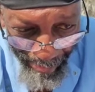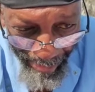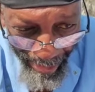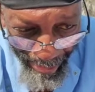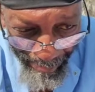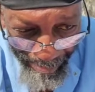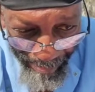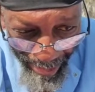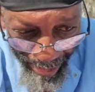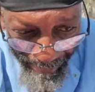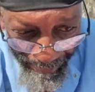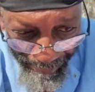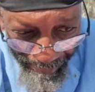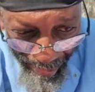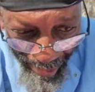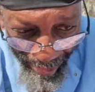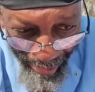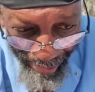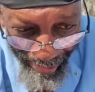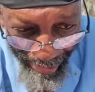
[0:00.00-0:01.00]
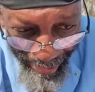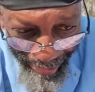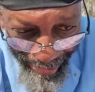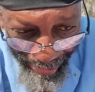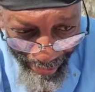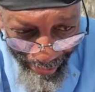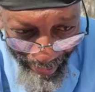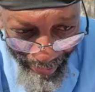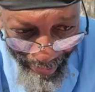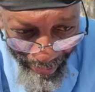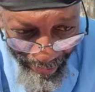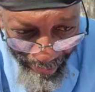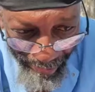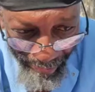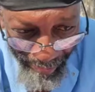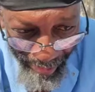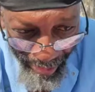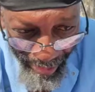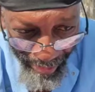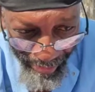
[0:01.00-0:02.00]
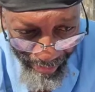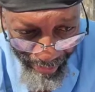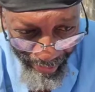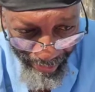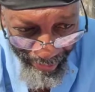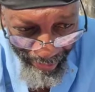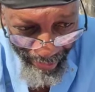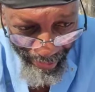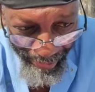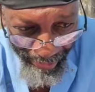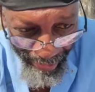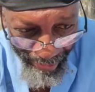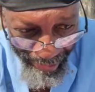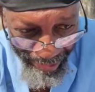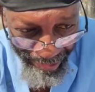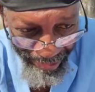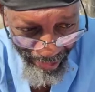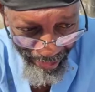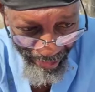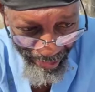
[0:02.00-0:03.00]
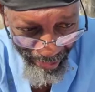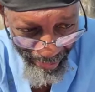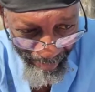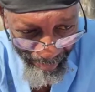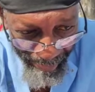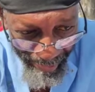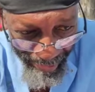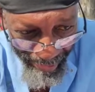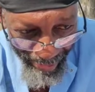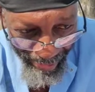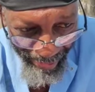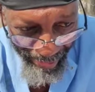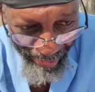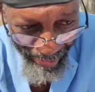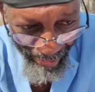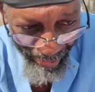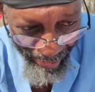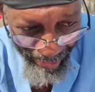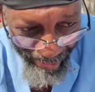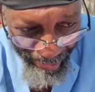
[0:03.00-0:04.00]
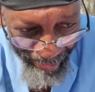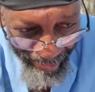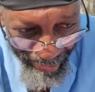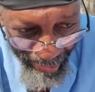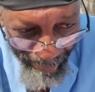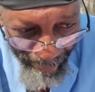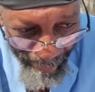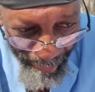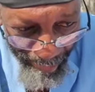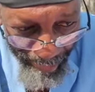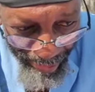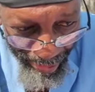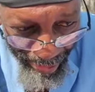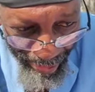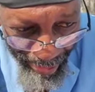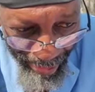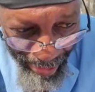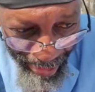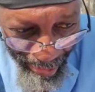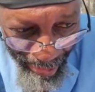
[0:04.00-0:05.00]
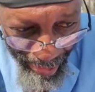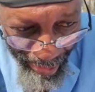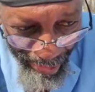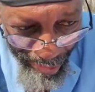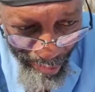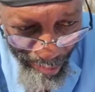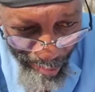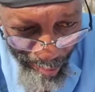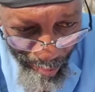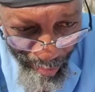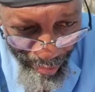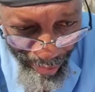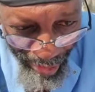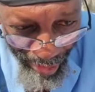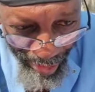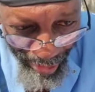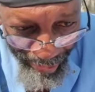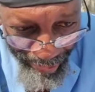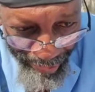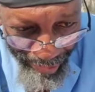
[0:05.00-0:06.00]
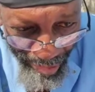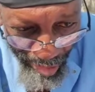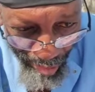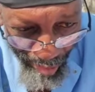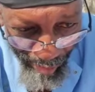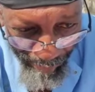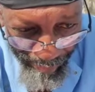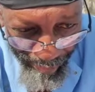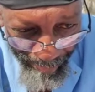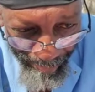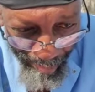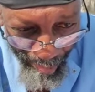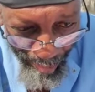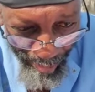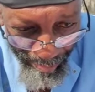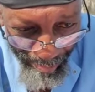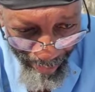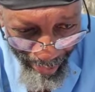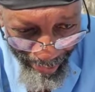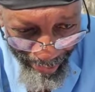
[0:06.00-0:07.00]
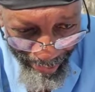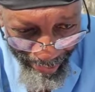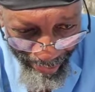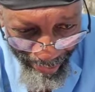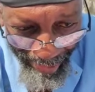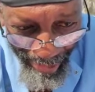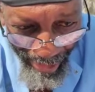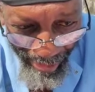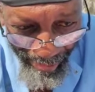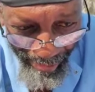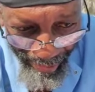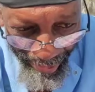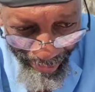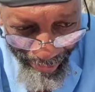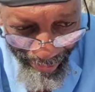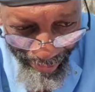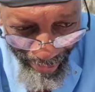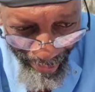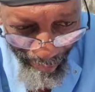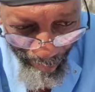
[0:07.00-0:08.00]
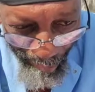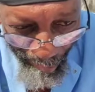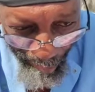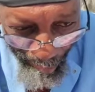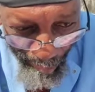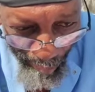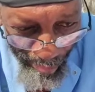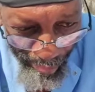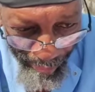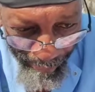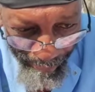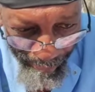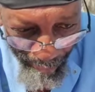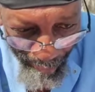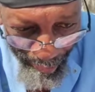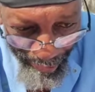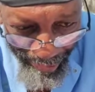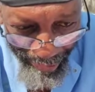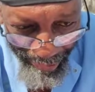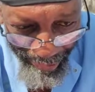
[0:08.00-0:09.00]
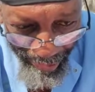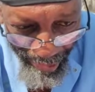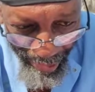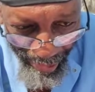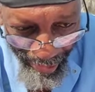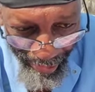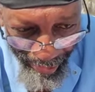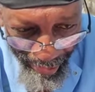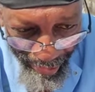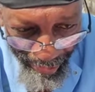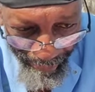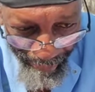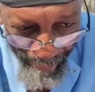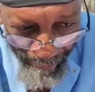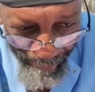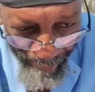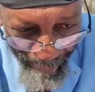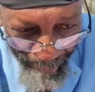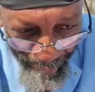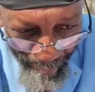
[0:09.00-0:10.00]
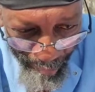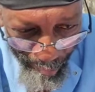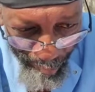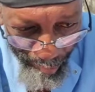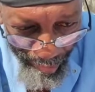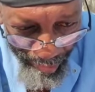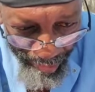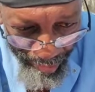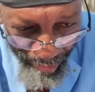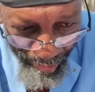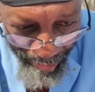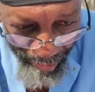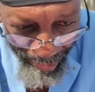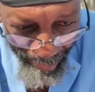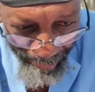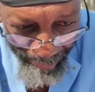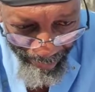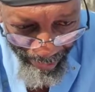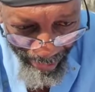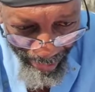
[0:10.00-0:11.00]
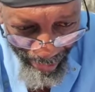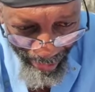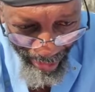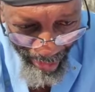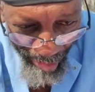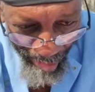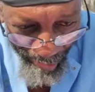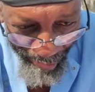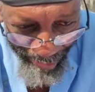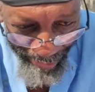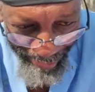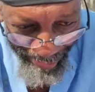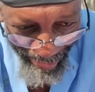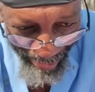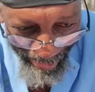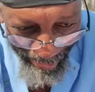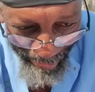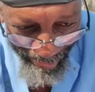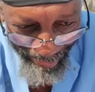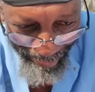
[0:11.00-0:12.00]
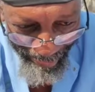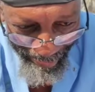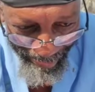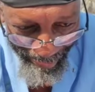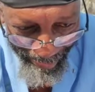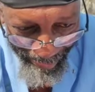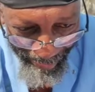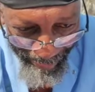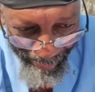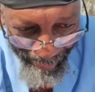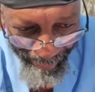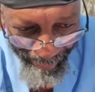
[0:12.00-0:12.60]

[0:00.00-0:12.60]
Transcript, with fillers: that by fire he can kill, thinks that chaining me in alien temples and new gods carved upon my skin thinks that all the voices linked from root to limbs are silence.